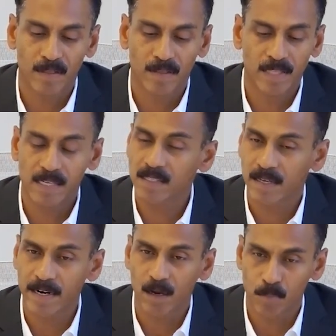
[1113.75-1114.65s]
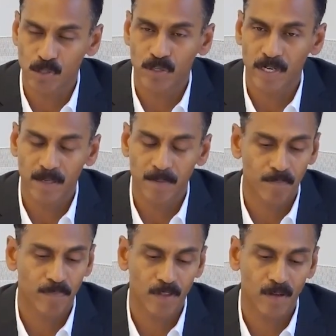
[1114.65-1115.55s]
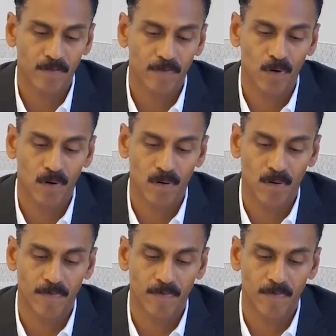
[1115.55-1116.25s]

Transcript: there is a great opportunity for